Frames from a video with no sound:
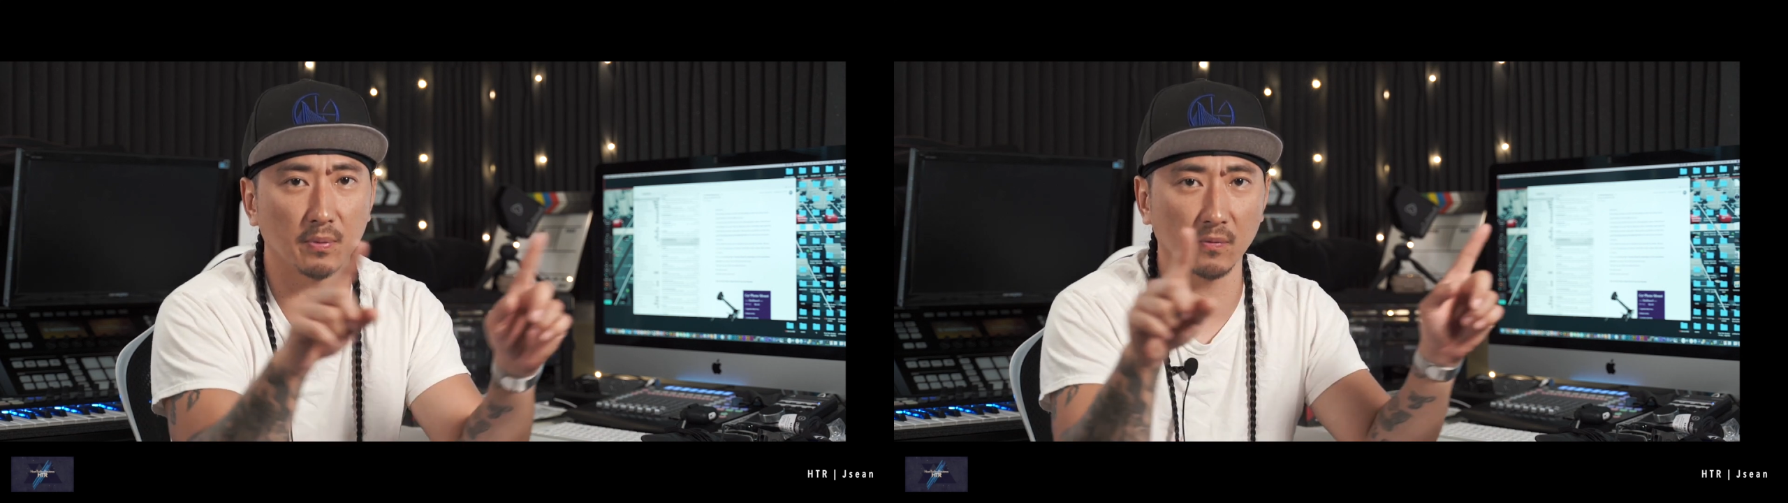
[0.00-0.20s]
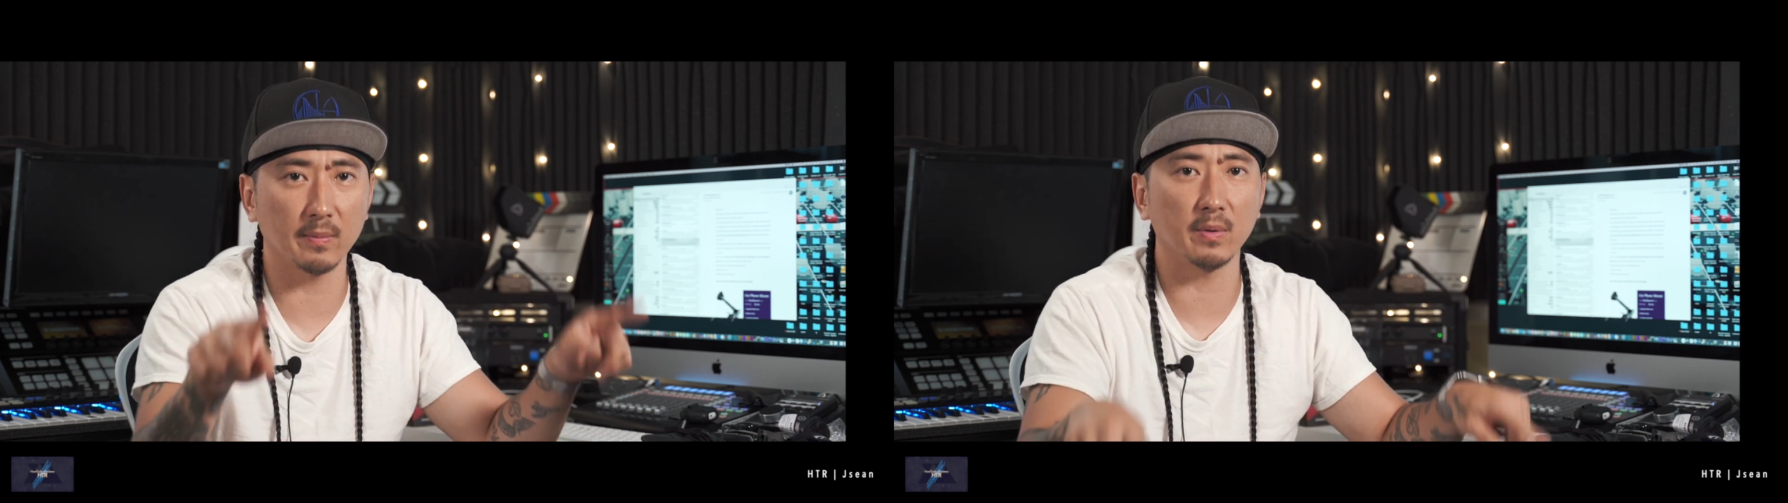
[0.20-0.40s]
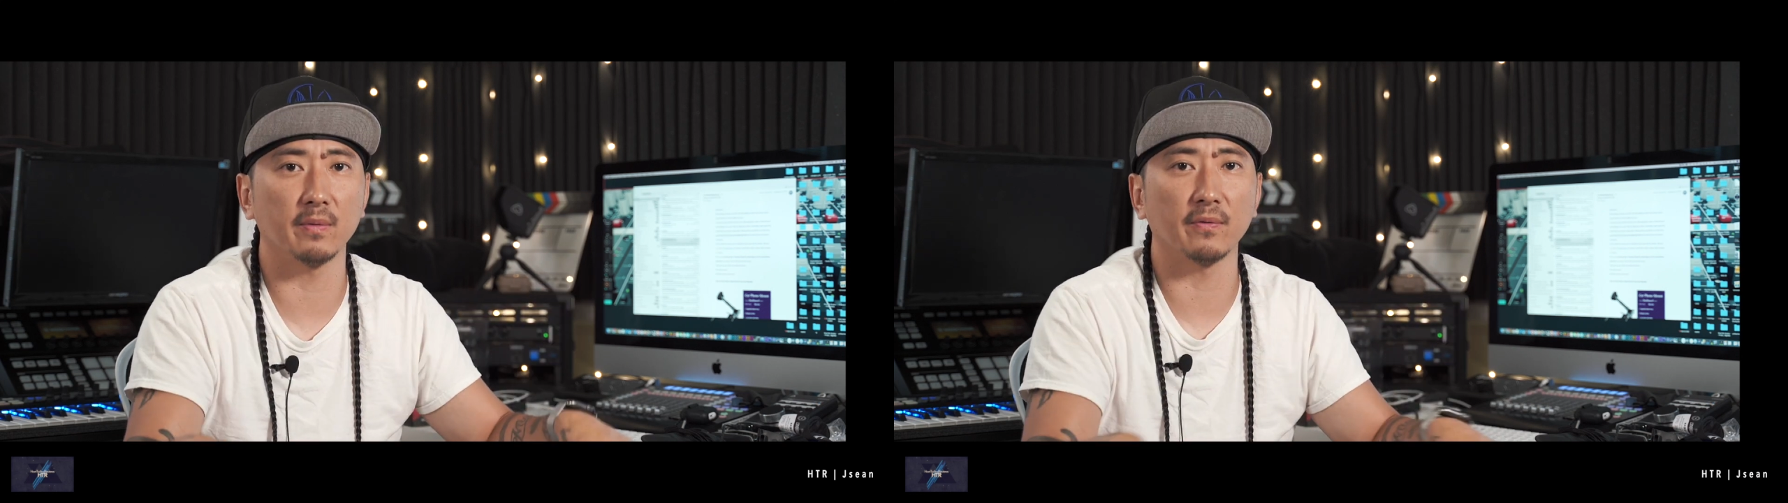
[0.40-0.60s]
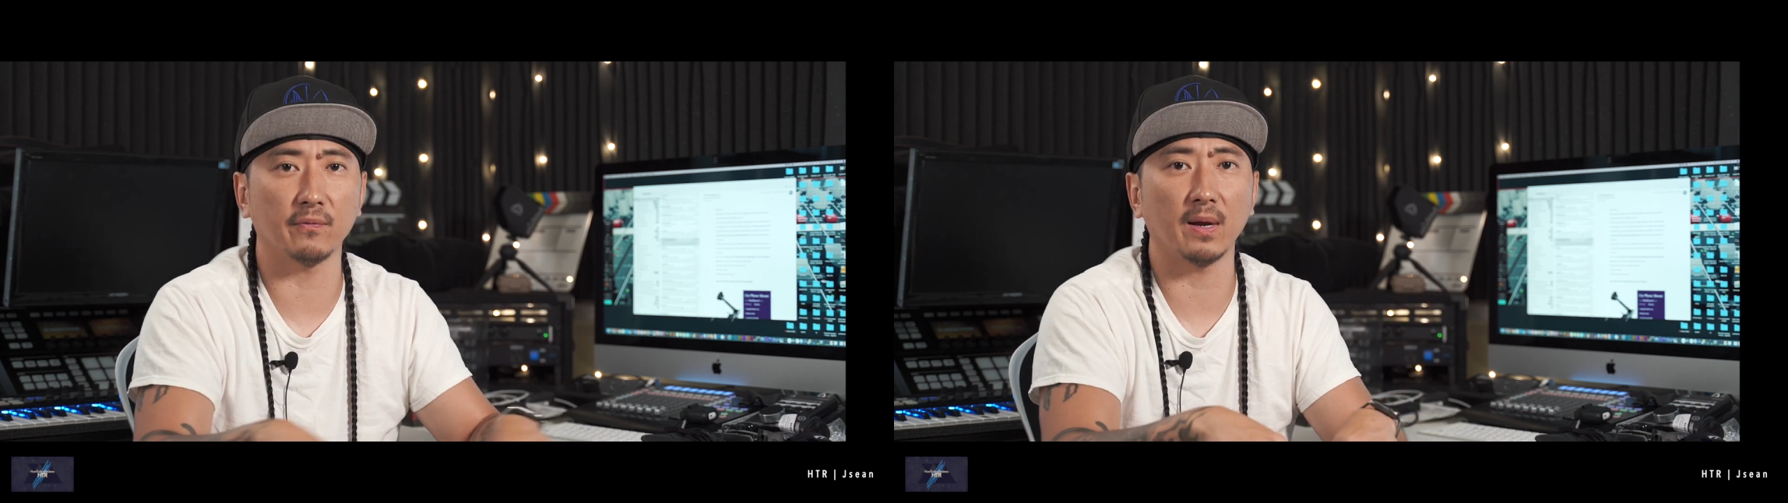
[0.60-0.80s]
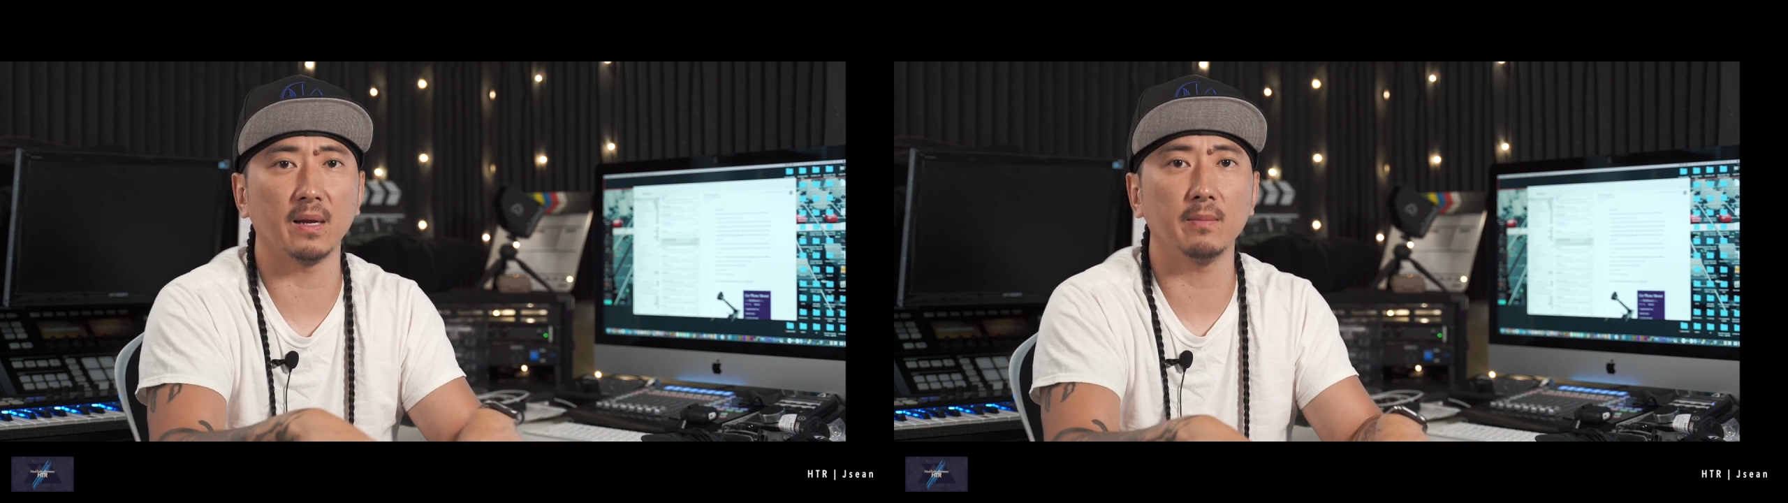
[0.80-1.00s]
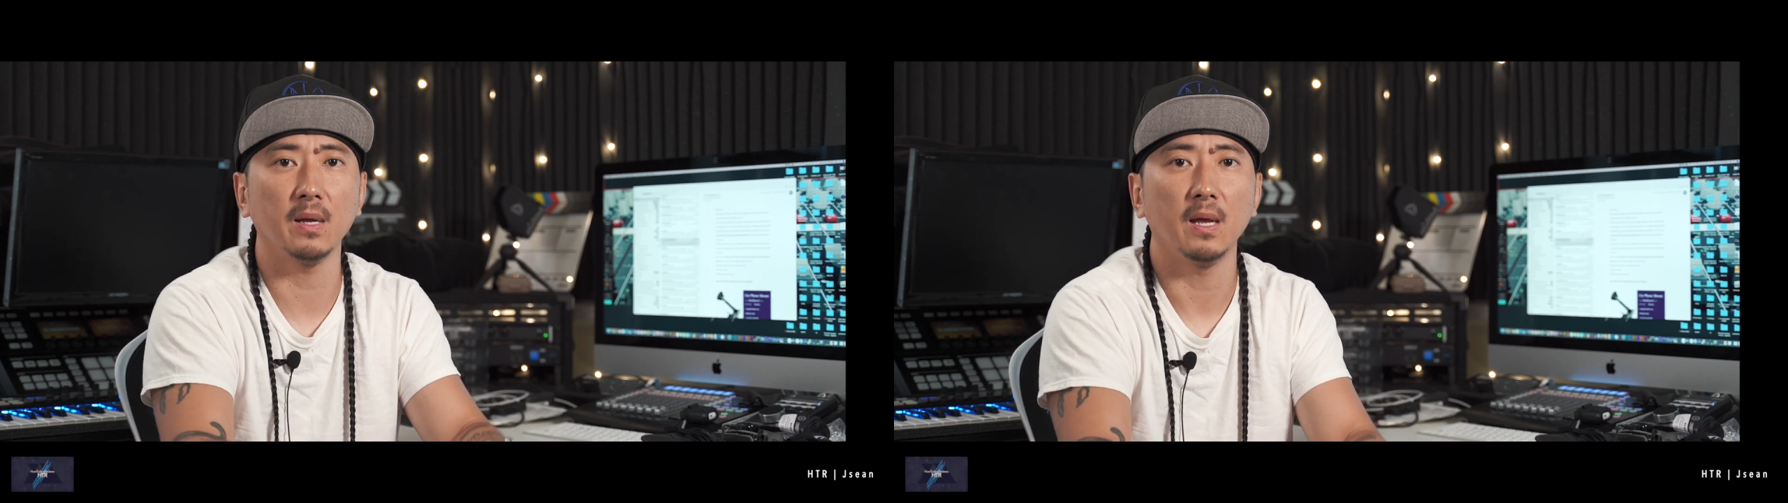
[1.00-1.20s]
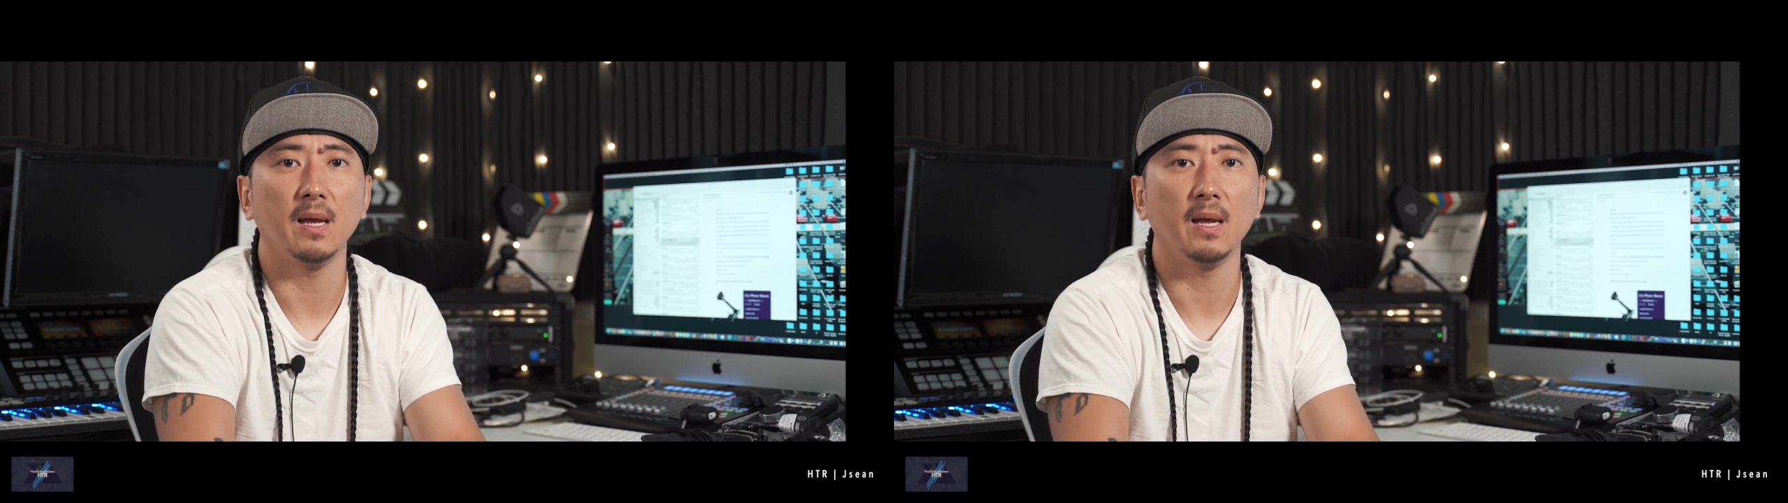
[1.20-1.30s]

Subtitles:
perimeter of the frame,